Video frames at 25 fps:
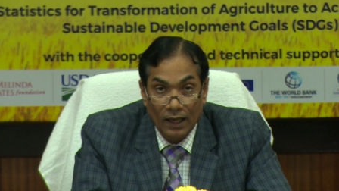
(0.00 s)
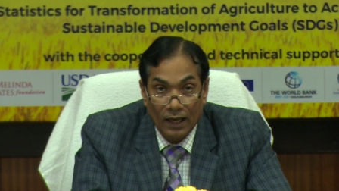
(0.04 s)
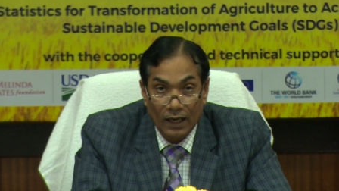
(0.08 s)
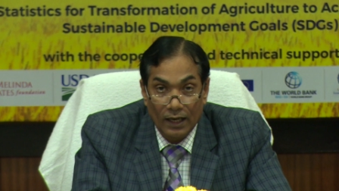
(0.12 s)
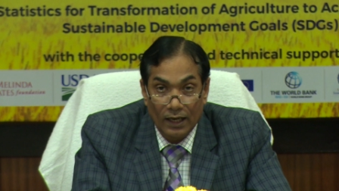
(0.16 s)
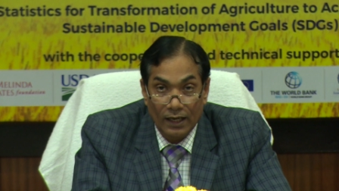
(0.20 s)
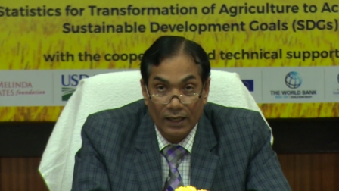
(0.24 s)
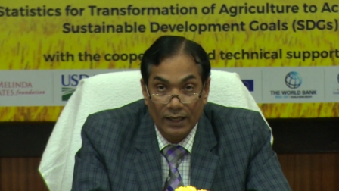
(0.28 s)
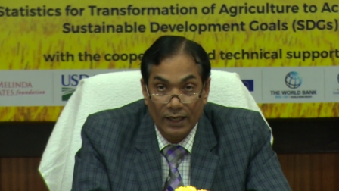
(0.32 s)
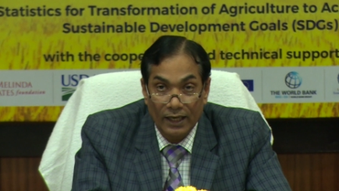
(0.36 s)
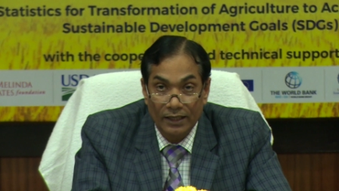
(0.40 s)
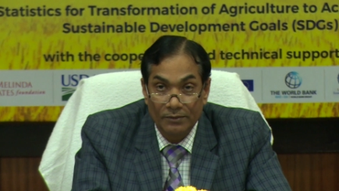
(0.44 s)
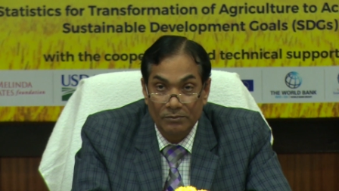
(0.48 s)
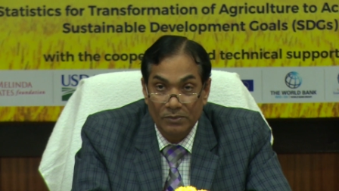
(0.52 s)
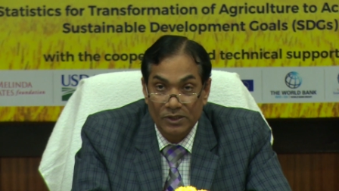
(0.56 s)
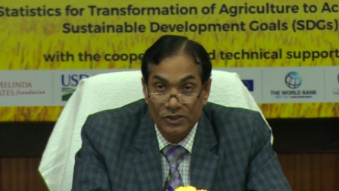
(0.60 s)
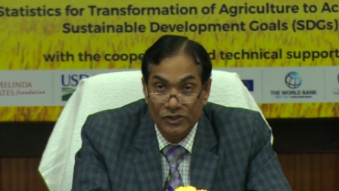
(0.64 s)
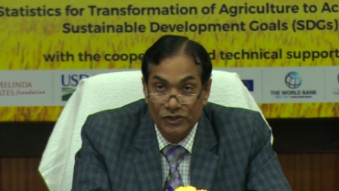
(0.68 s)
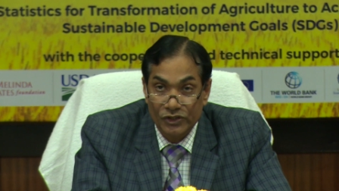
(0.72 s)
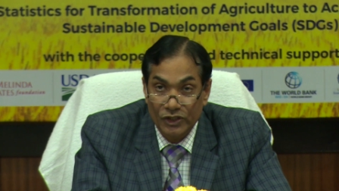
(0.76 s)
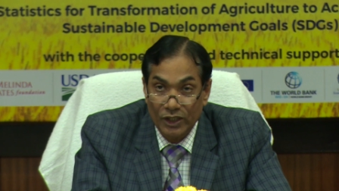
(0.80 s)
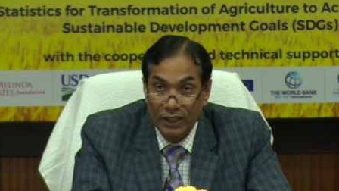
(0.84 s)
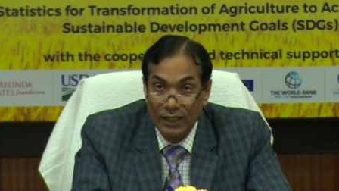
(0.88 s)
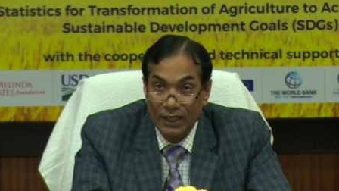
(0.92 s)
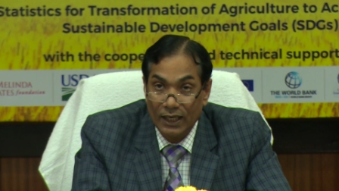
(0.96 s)
And I
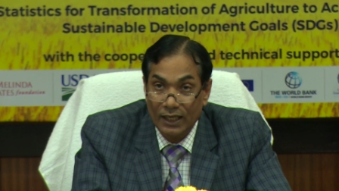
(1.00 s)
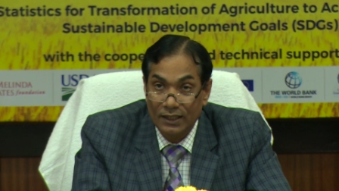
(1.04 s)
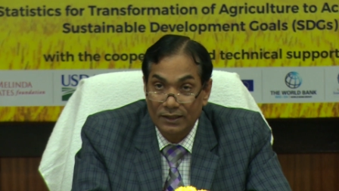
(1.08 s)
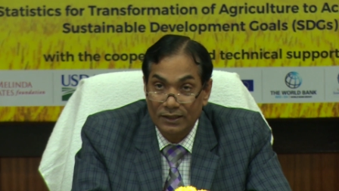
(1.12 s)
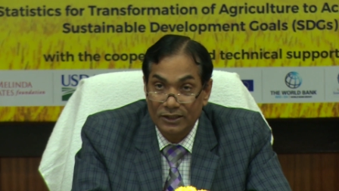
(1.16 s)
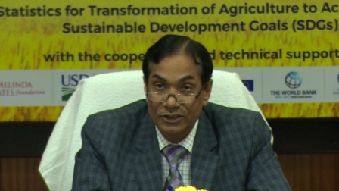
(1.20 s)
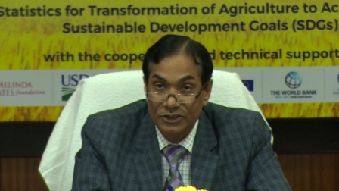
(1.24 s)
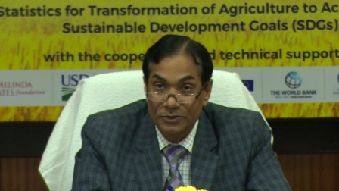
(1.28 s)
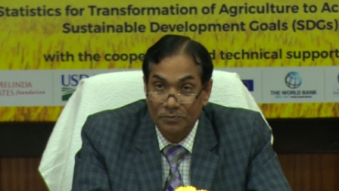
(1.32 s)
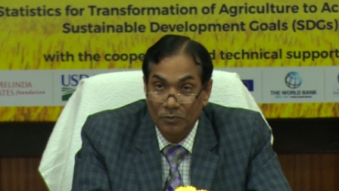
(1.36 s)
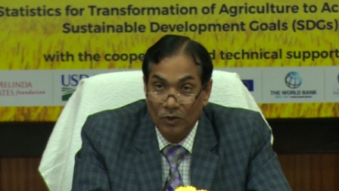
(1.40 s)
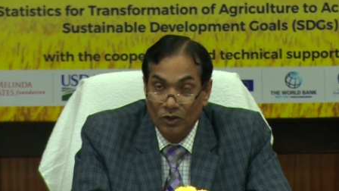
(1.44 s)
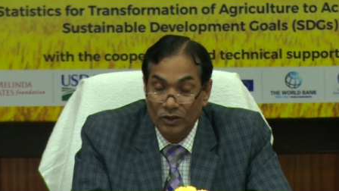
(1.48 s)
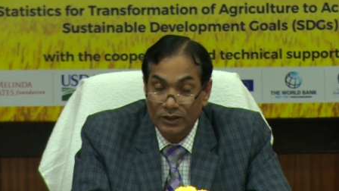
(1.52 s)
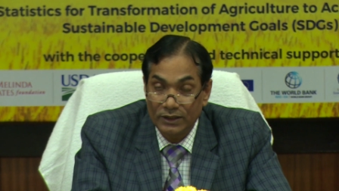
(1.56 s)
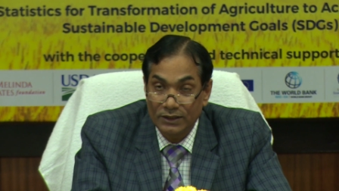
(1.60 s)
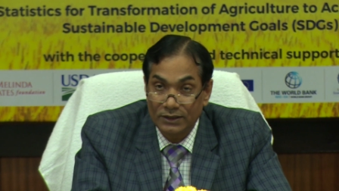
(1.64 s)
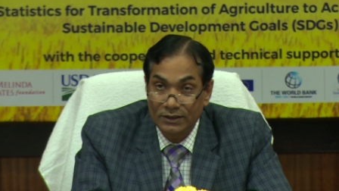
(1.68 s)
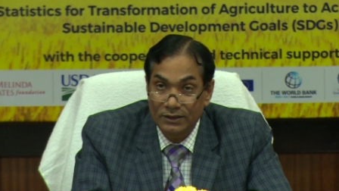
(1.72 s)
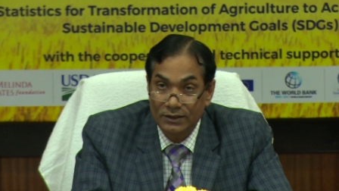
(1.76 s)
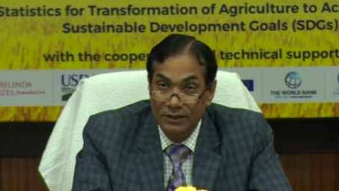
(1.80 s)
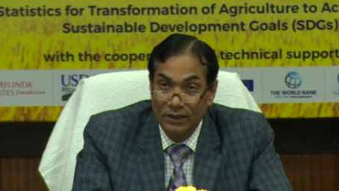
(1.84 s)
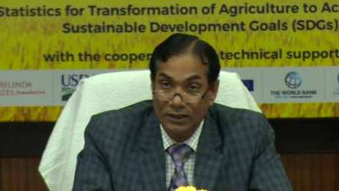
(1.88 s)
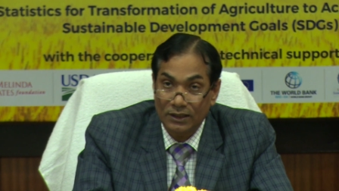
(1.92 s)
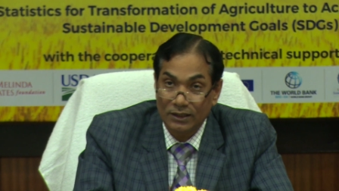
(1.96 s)
must say at this
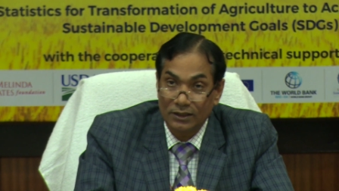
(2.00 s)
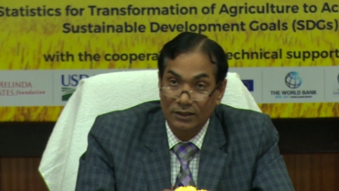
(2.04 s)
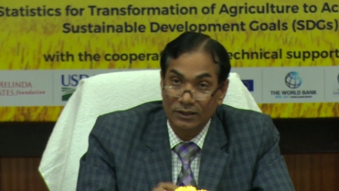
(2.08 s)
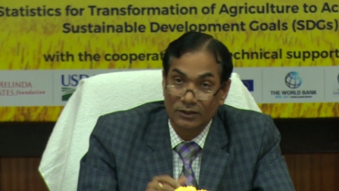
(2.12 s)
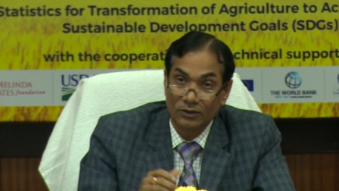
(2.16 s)
point, uh,